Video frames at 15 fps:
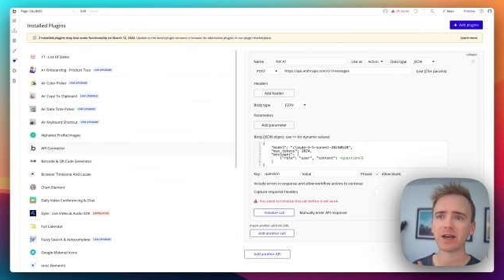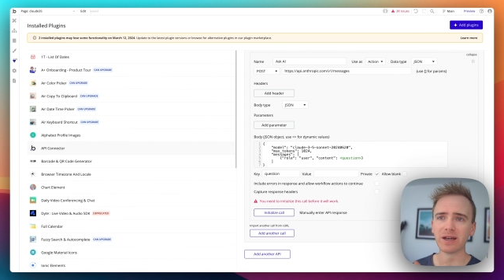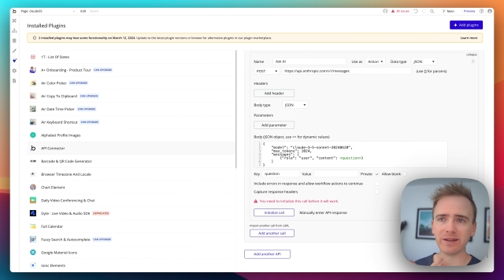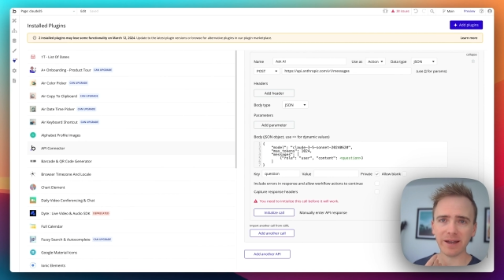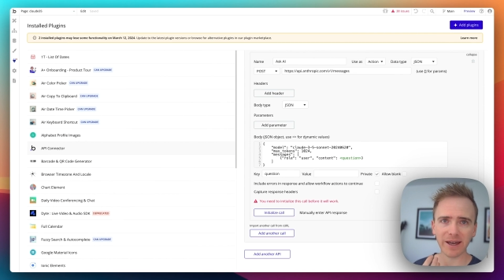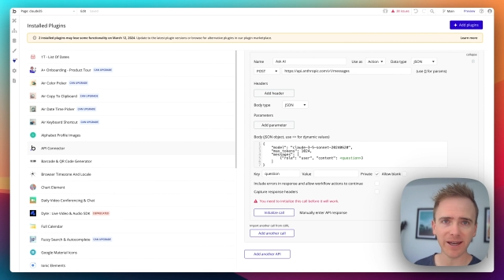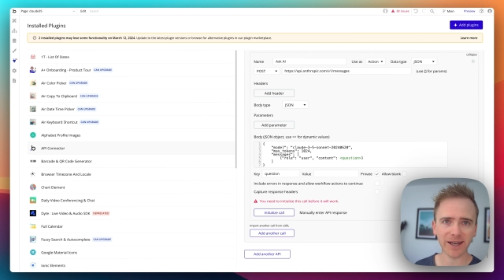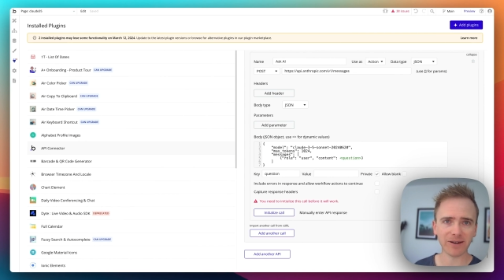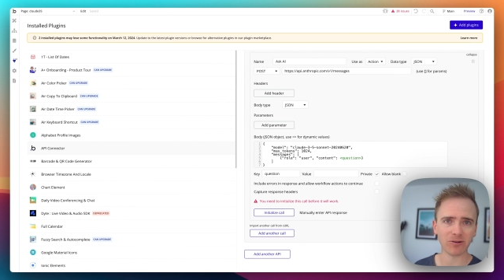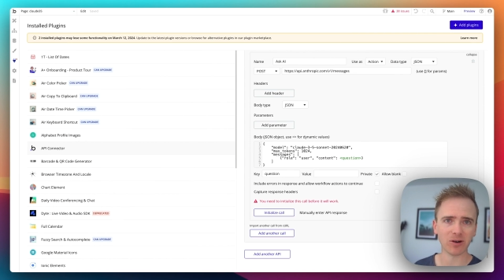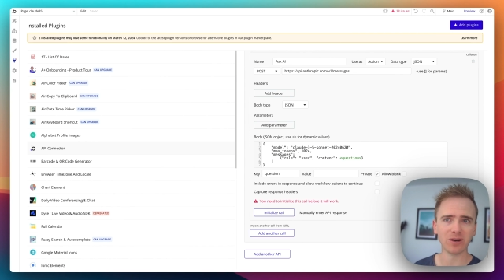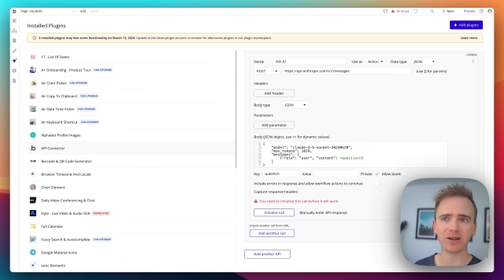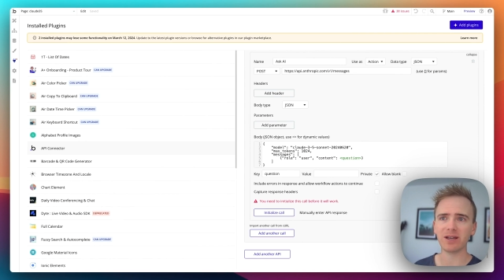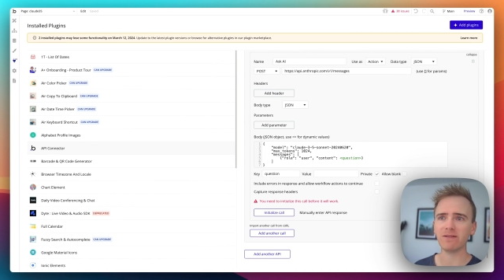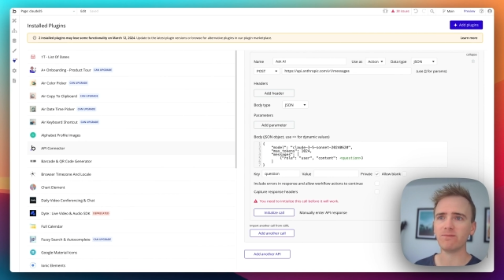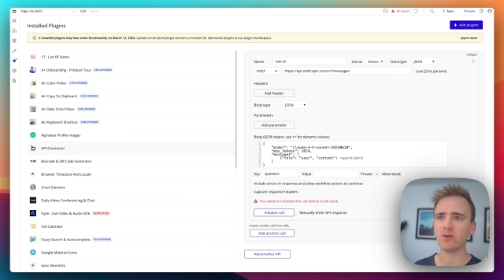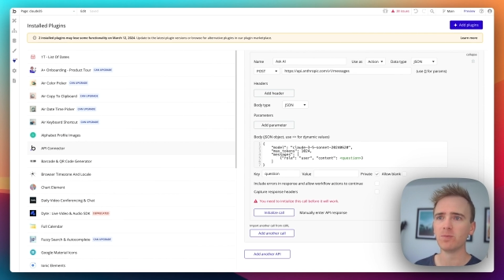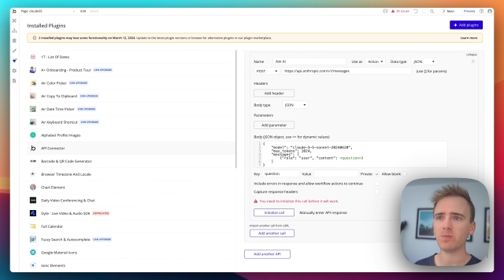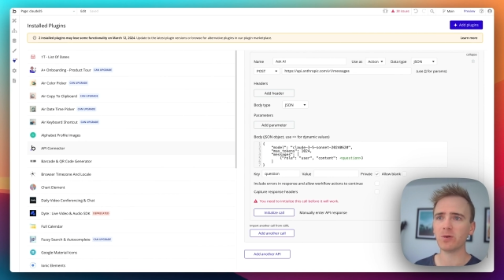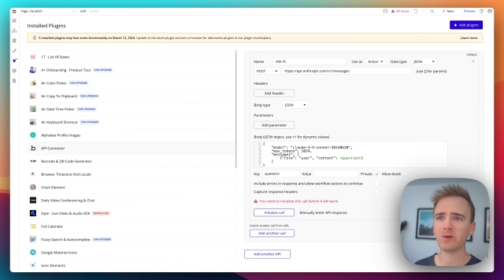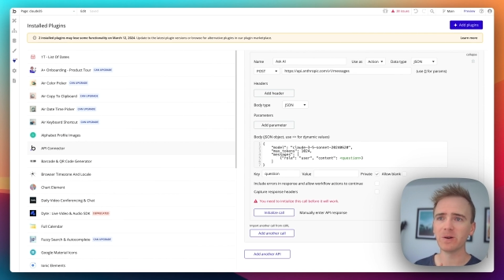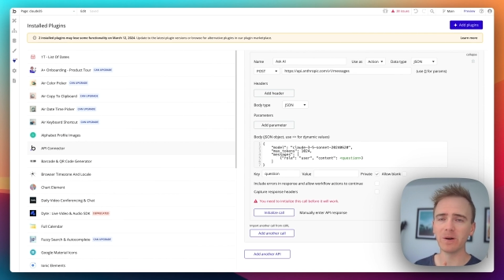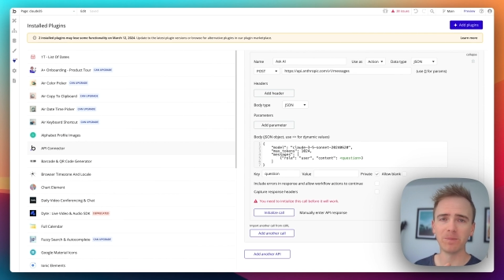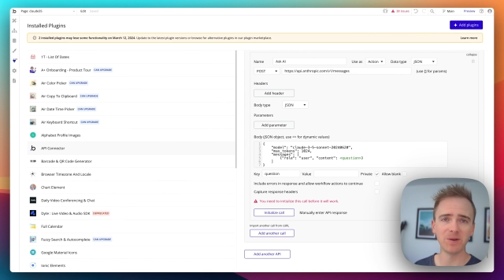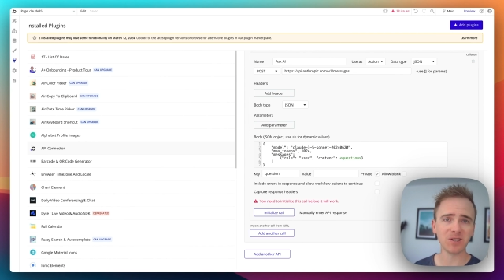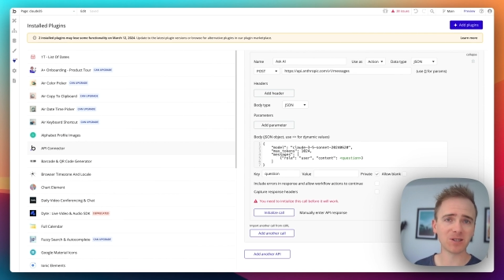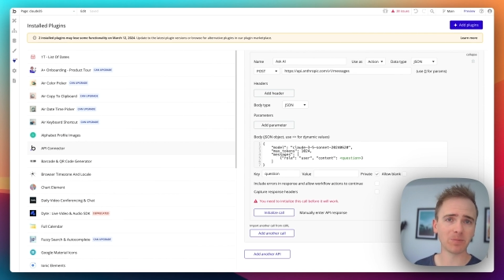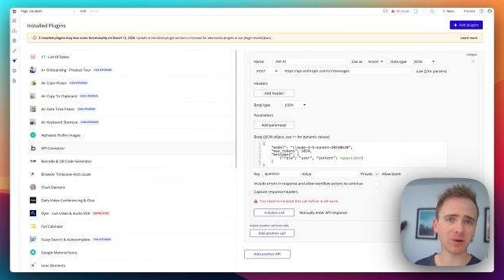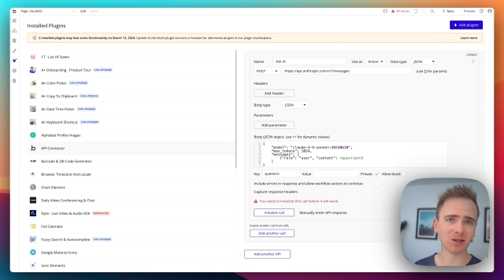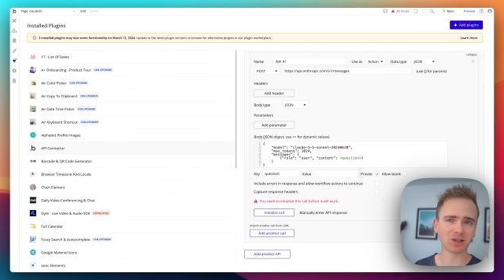get an error if you put a
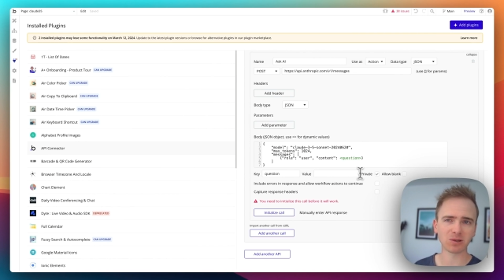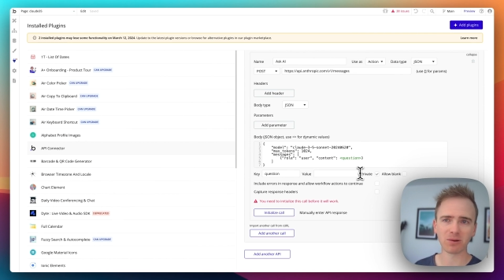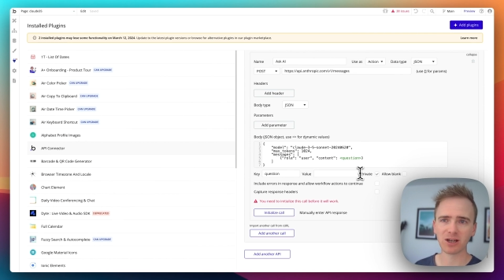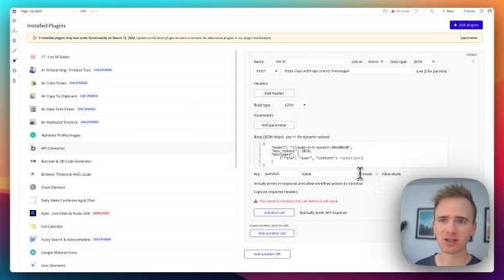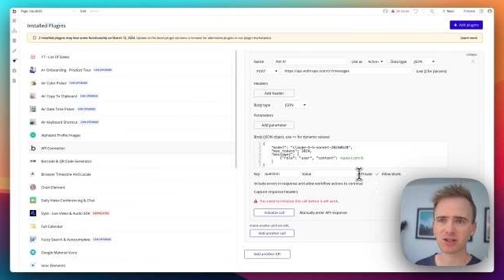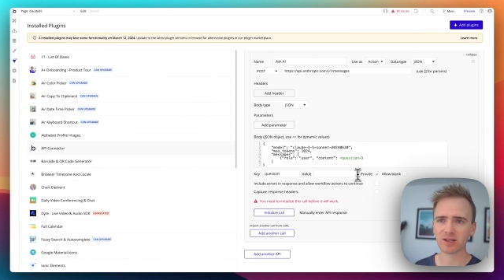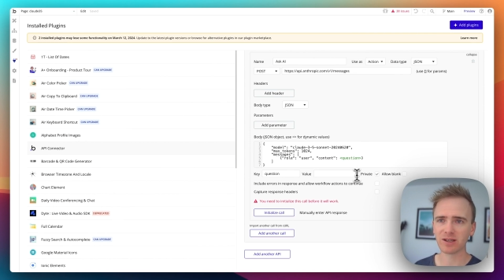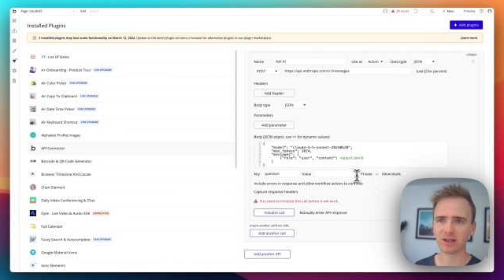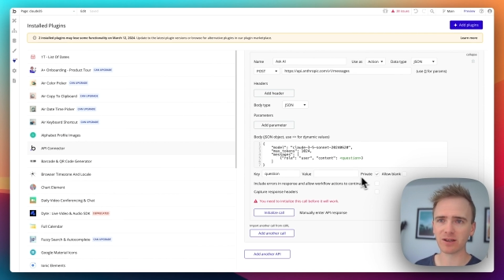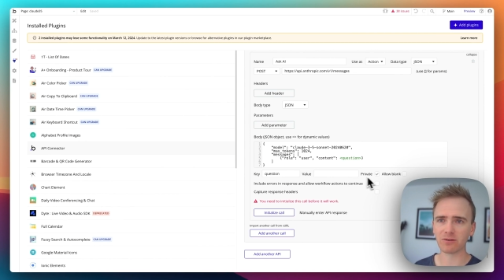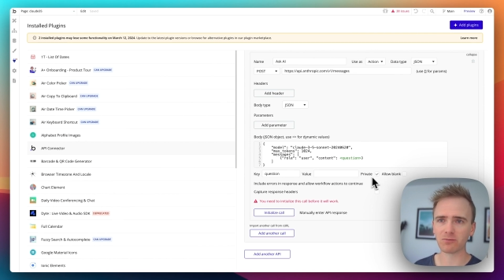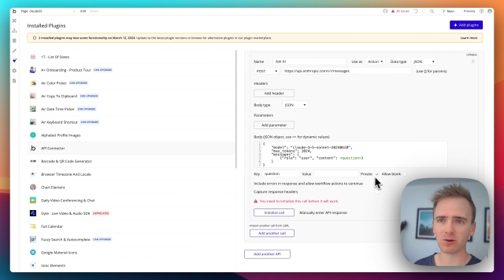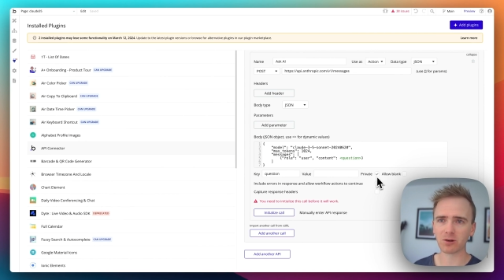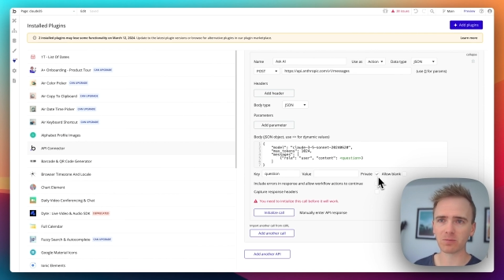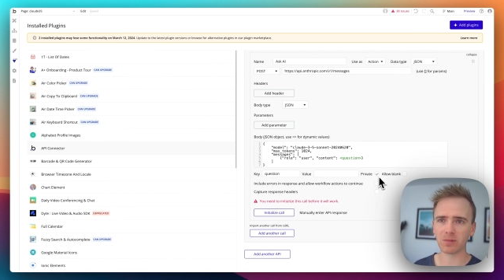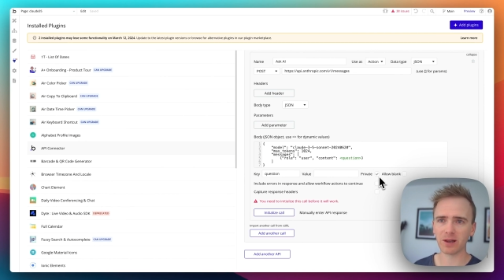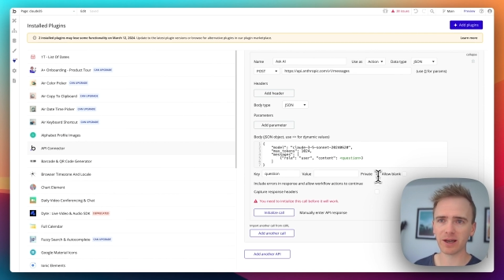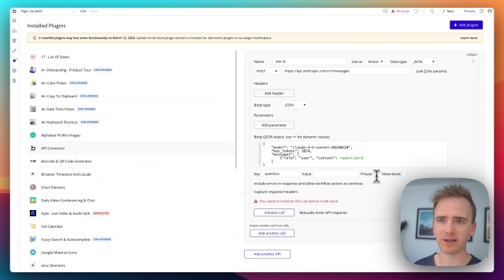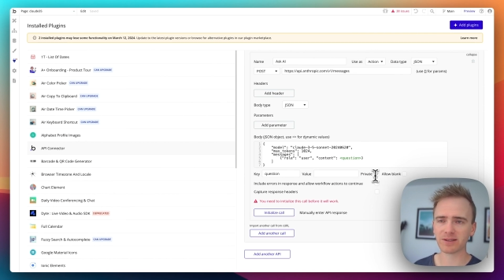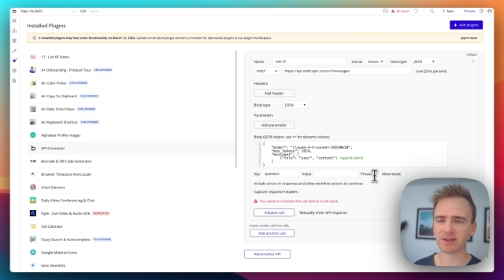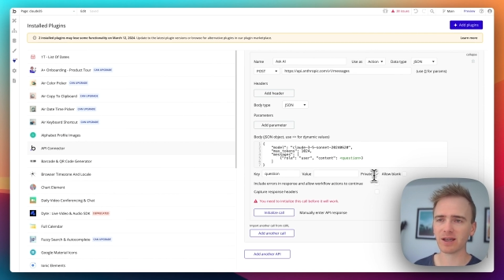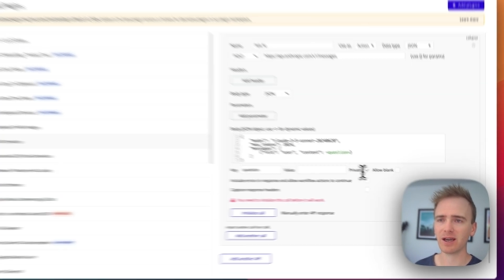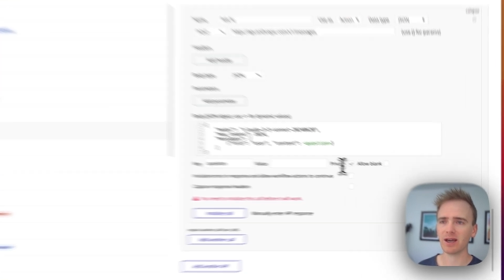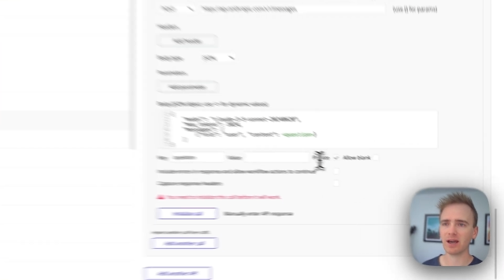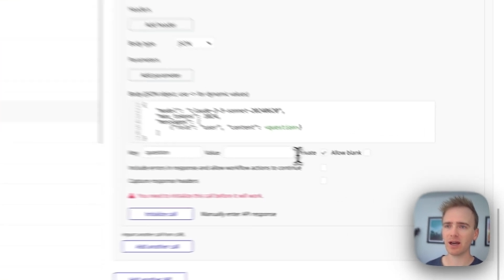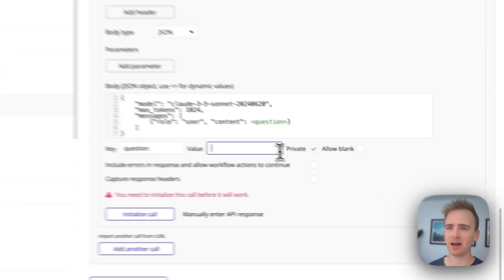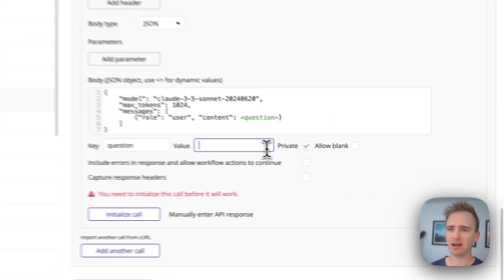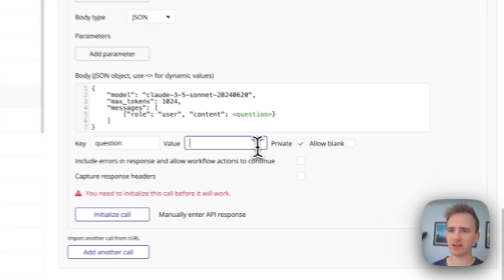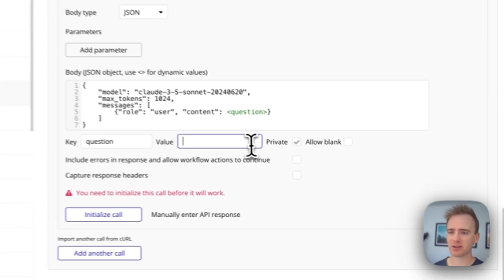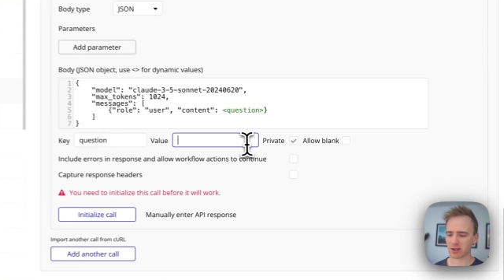piece of punctuation in the wrong place.
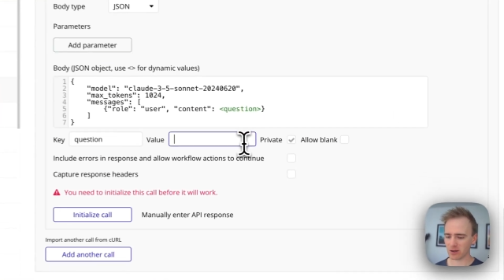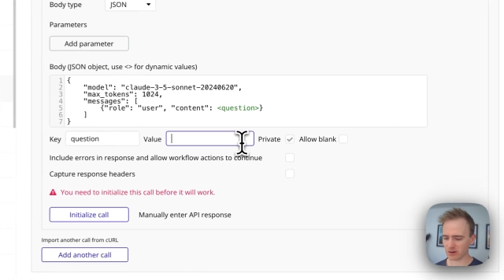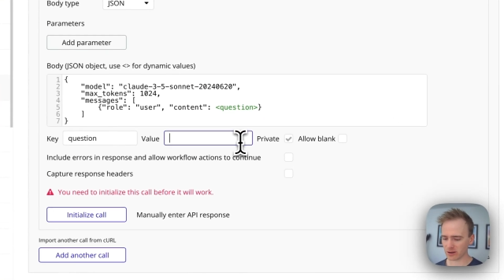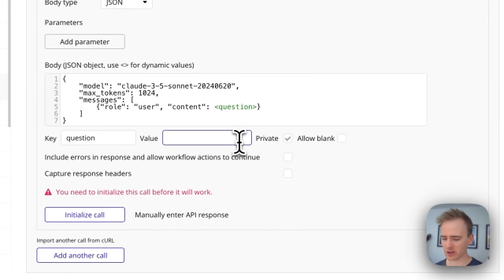Uh, so I'm